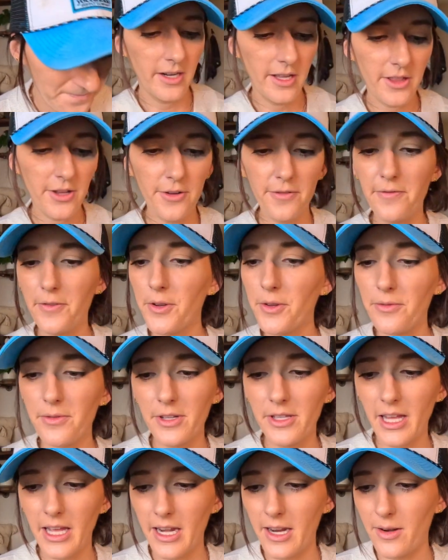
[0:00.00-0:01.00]
Another food
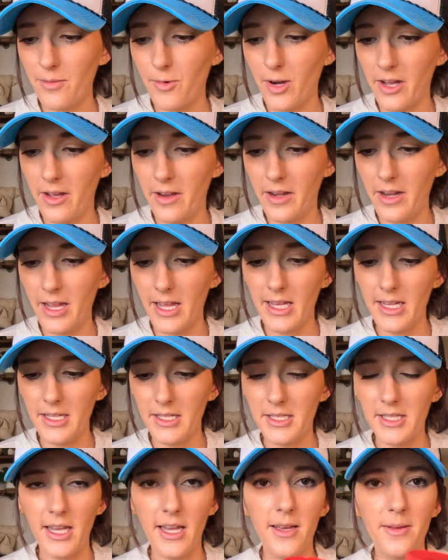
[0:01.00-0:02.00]
related one
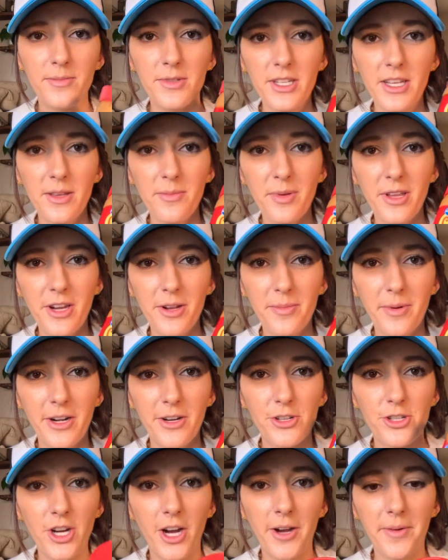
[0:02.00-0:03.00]
is the empty peanut
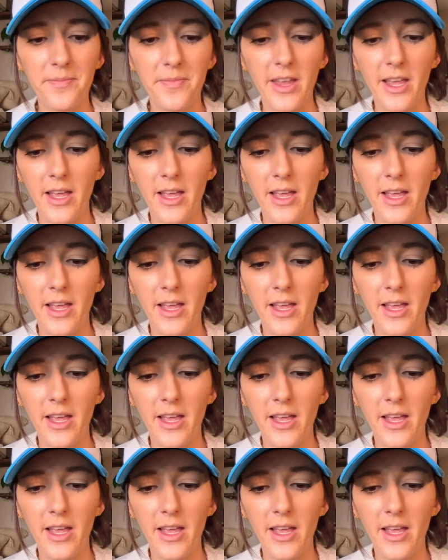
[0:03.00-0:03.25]
butter jar.